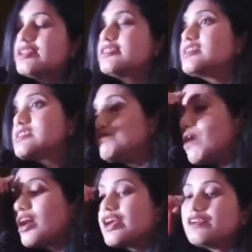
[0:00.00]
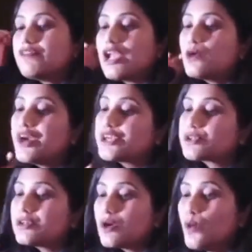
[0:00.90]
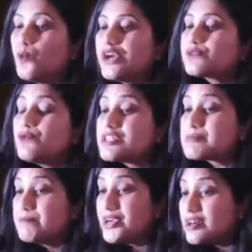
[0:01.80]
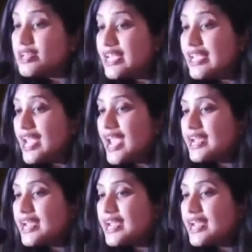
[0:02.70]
This market valuation, which was merely